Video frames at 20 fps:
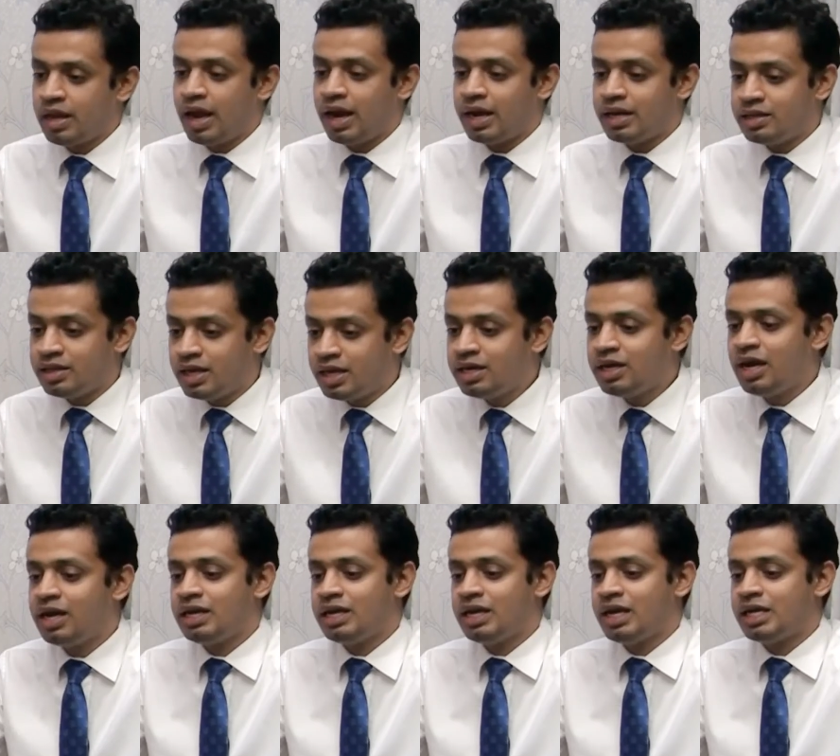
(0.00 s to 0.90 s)
And then
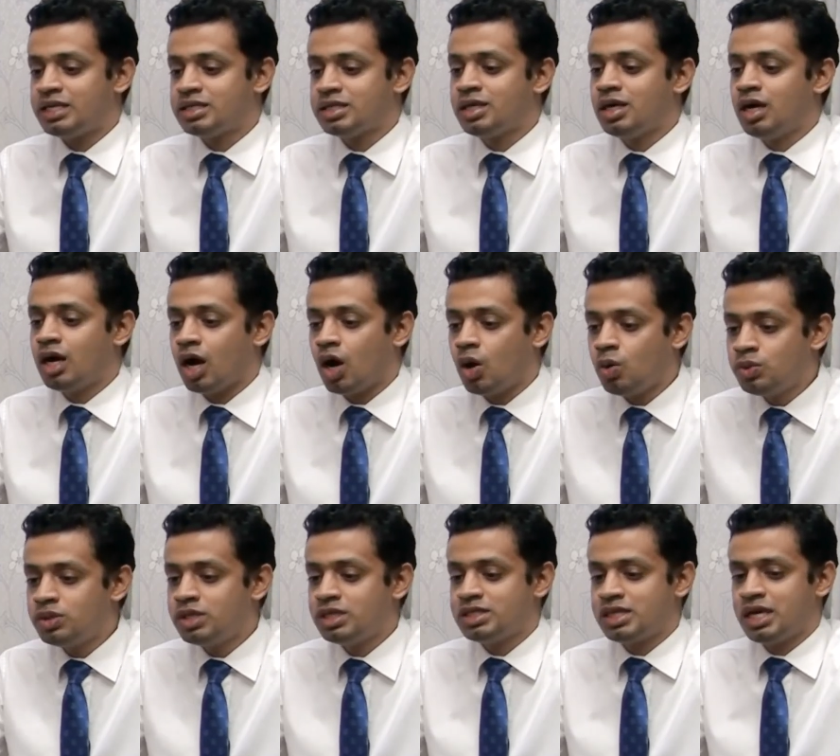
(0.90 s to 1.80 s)
analyze
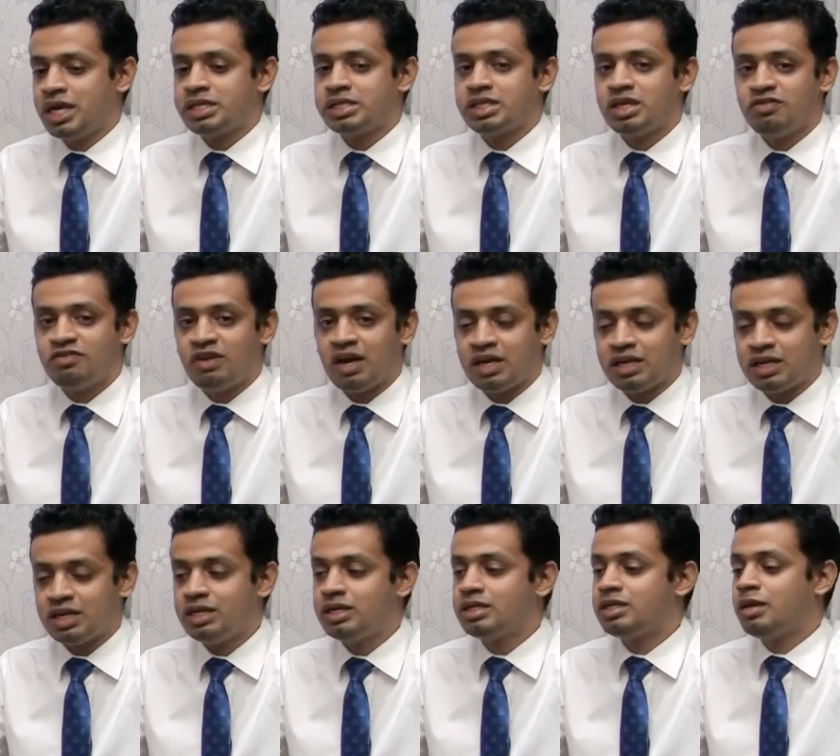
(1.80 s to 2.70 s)
how this has
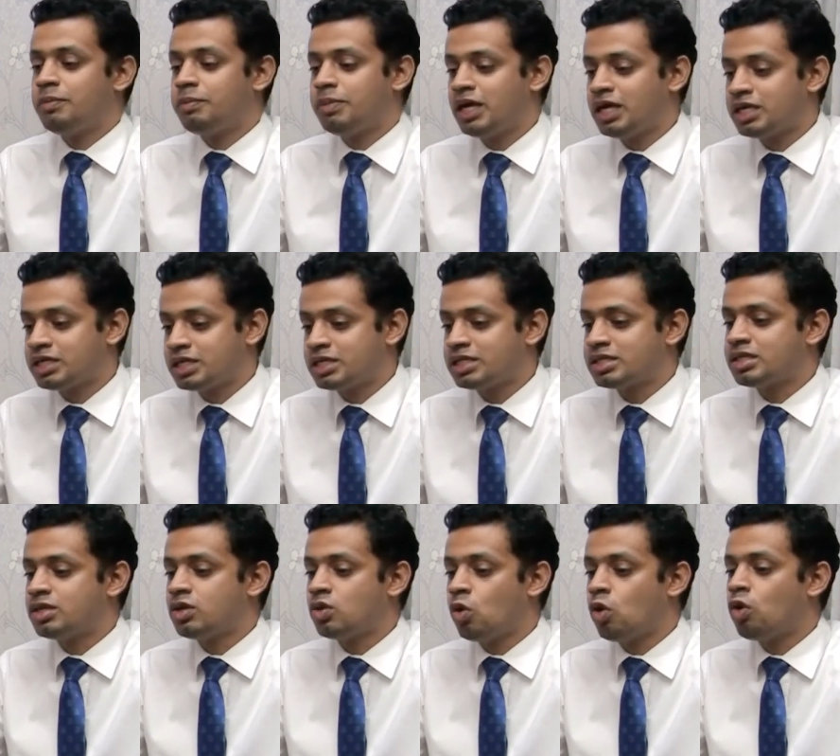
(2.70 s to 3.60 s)
affected the
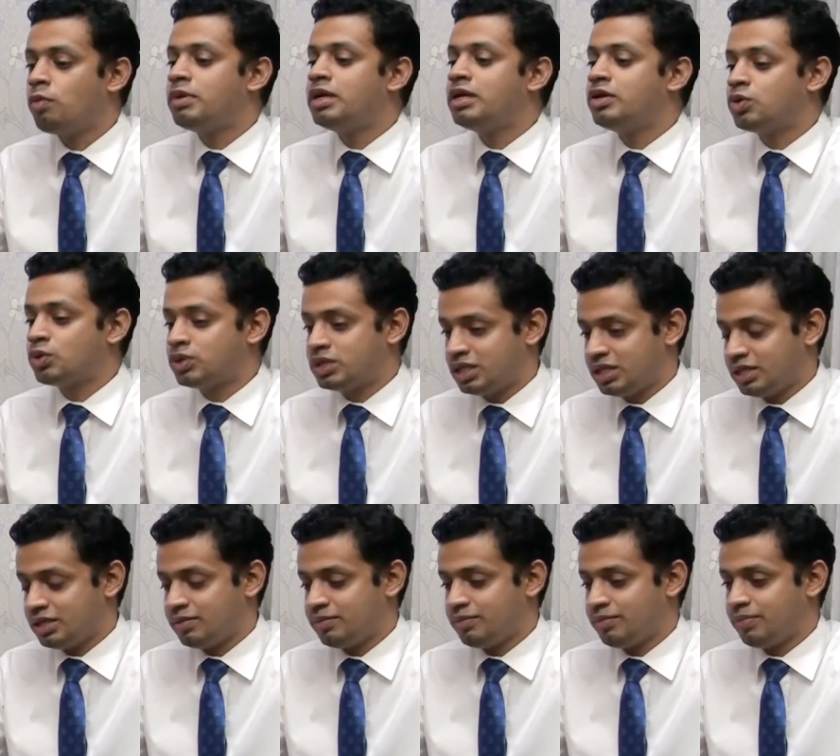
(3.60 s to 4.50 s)
patient's normal
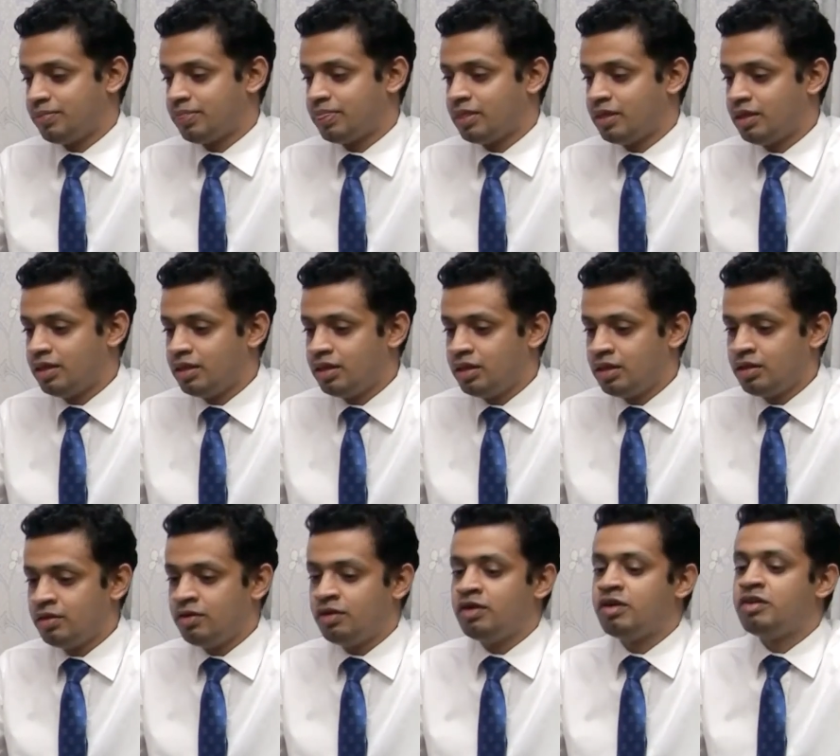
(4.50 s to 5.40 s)
routine.
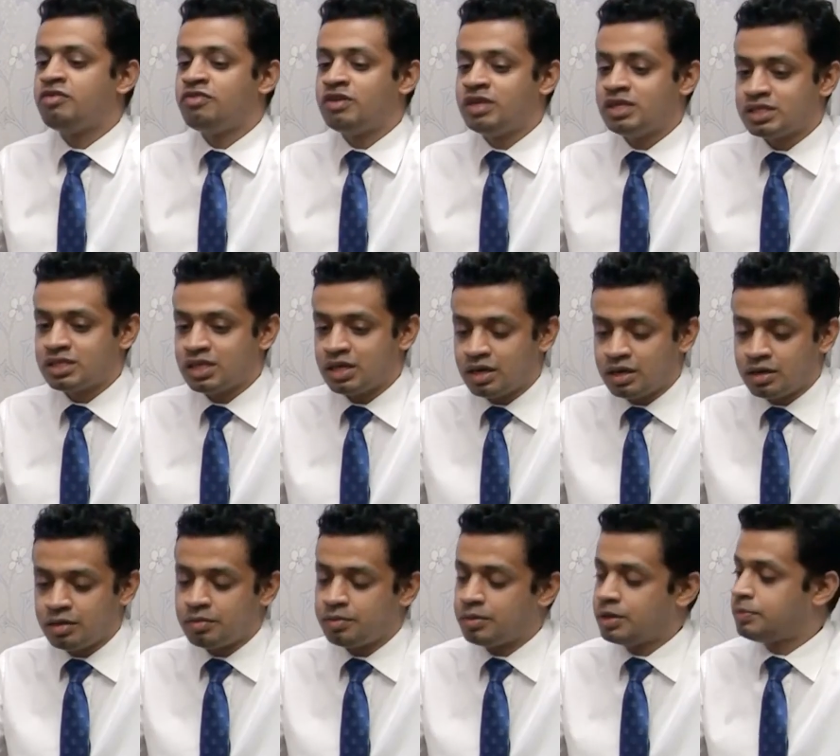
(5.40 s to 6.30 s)
If he is
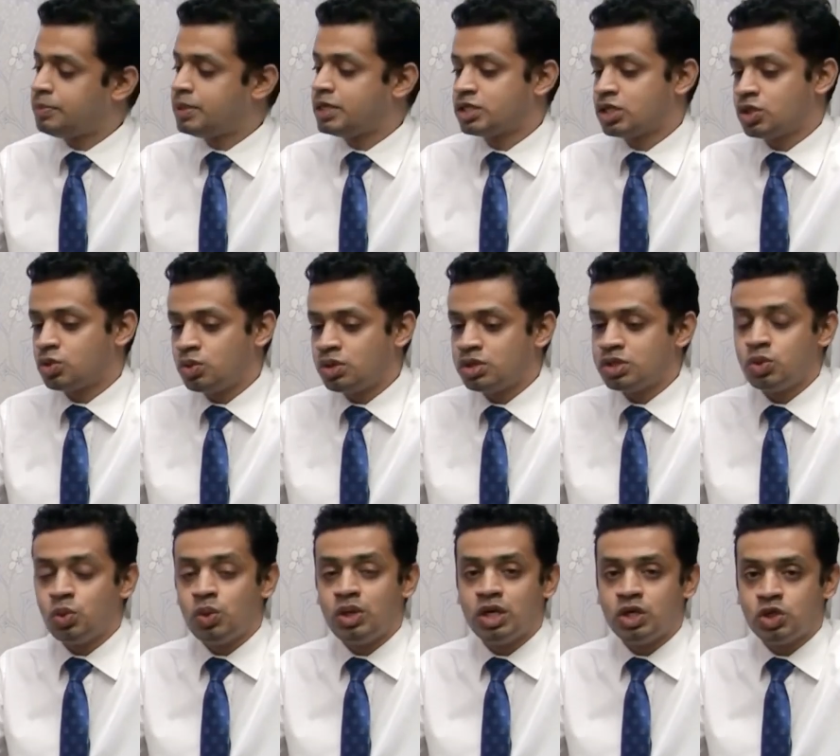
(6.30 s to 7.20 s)
a person who is
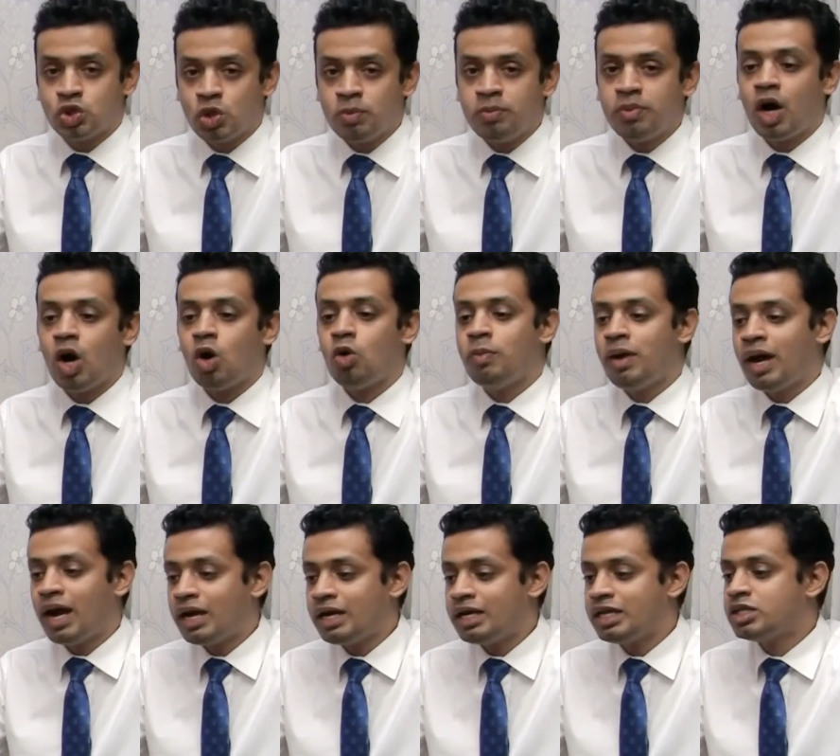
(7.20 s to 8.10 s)
doing a job, how
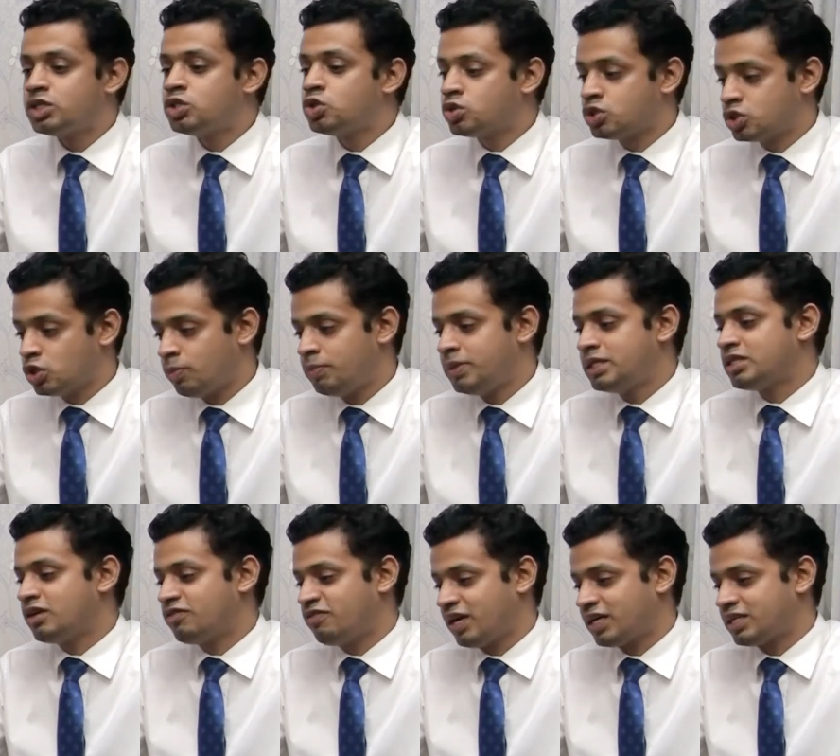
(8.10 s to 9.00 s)
badly the job
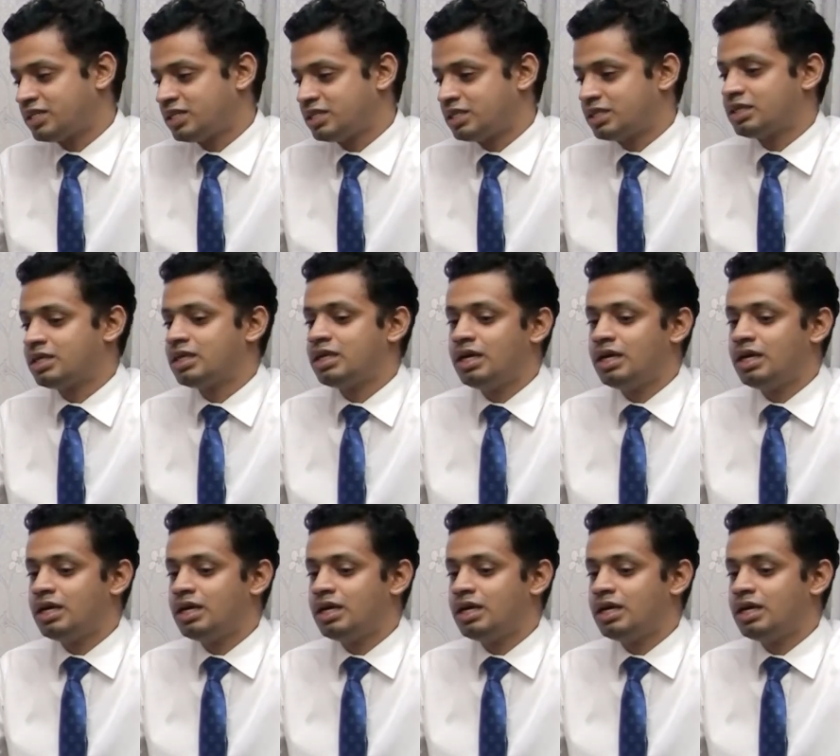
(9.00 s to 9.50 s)
is affected.